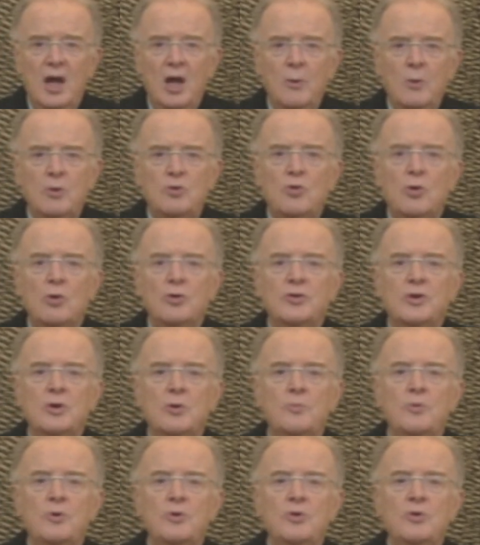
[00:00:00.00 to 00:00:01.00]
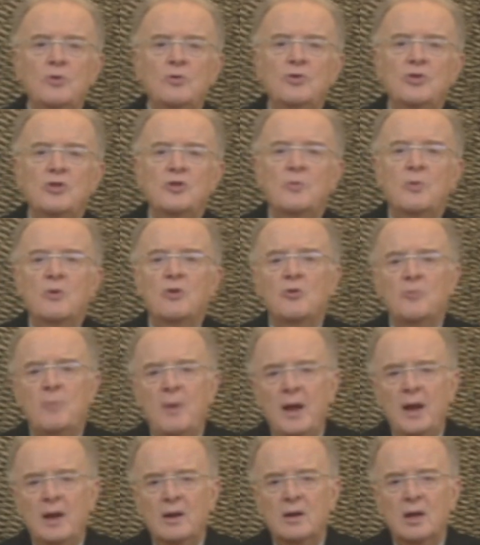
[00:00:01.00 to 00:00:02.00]
and which also produces
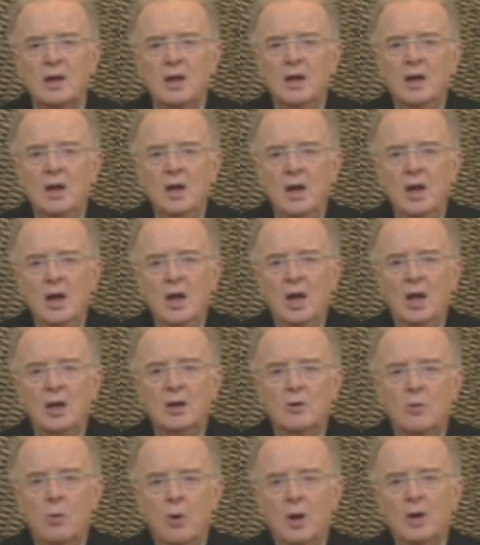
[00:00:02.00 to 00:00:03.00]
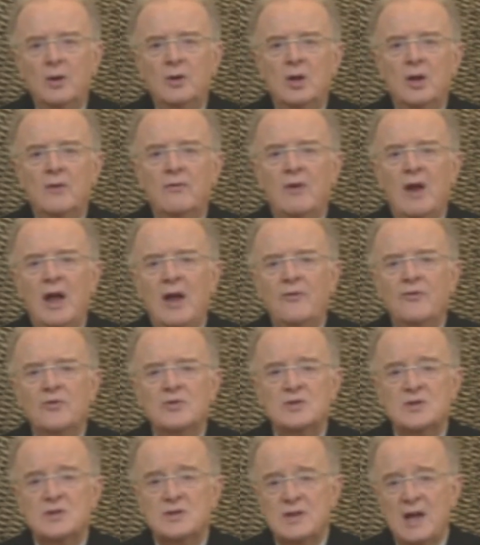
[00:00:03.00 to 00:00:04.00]
prosperity and quality of life
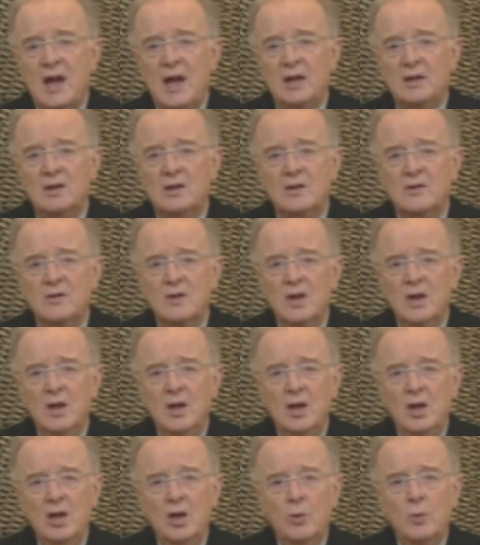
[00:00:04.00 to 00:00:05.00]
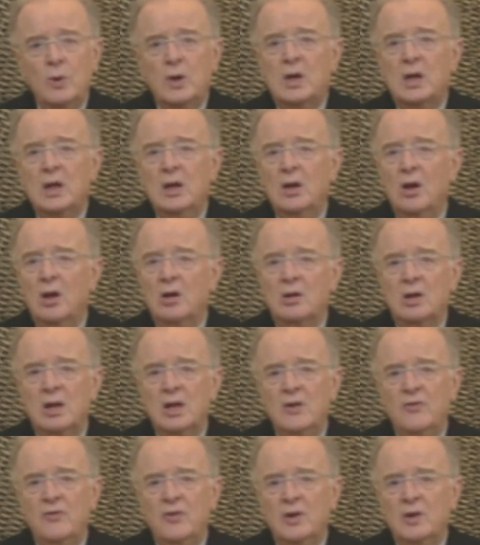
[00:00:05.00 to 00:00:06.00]
for societies, we cannot
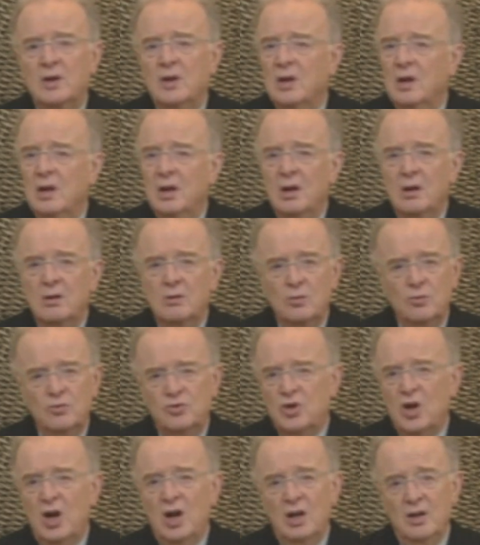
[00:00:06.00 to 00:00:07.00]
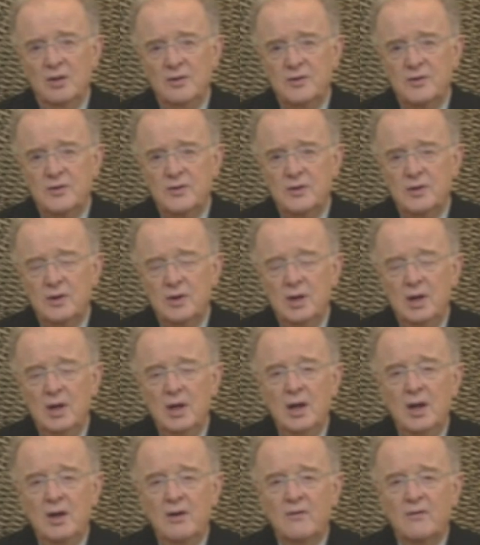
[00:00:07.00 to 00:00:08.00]
leave it to chance.
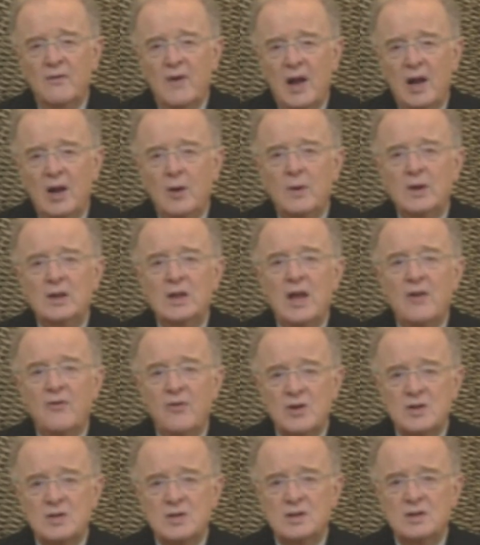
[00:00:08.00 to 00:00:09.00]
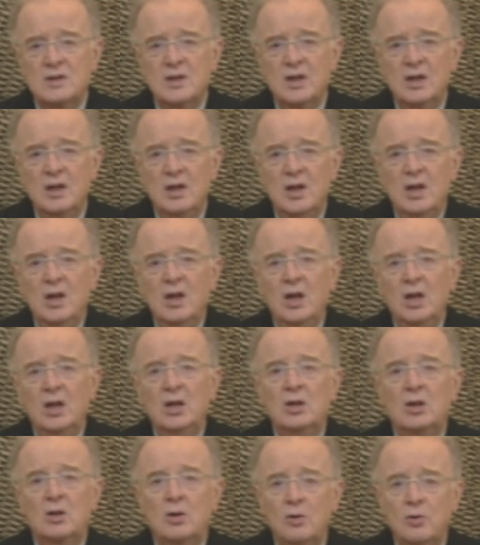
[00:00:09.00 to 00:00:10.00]
Valuing diversity,
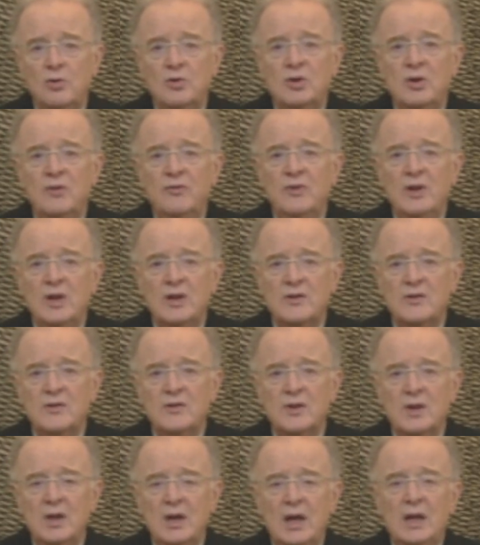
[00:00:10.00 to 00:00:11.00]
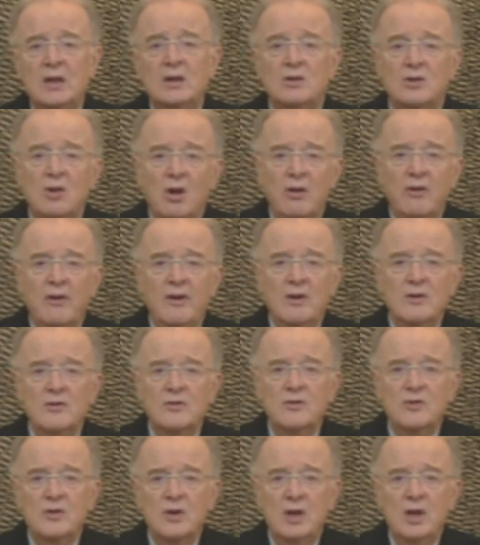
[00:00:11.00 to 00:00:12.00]
inclusiveness, and
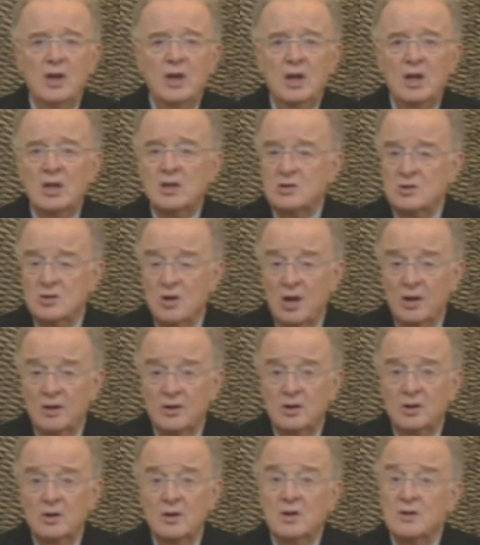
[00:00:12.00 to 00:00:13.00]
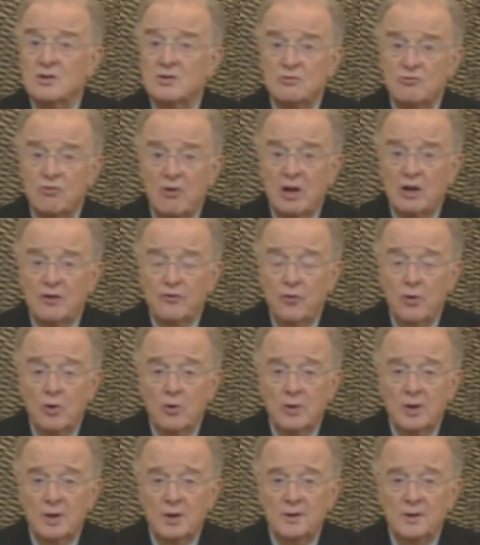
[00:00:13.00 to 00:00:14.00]
tolerance is not
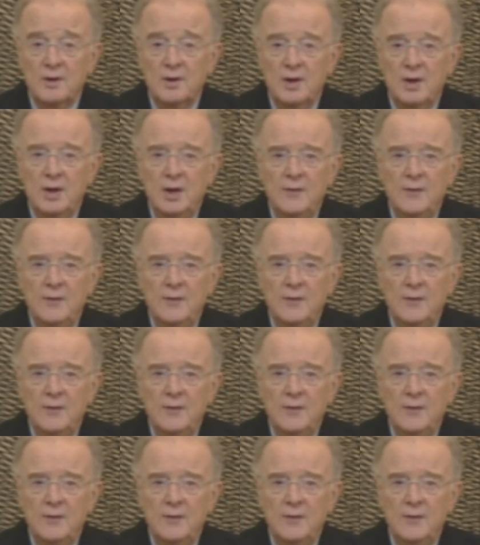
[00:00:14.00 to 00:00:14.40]
straightforward.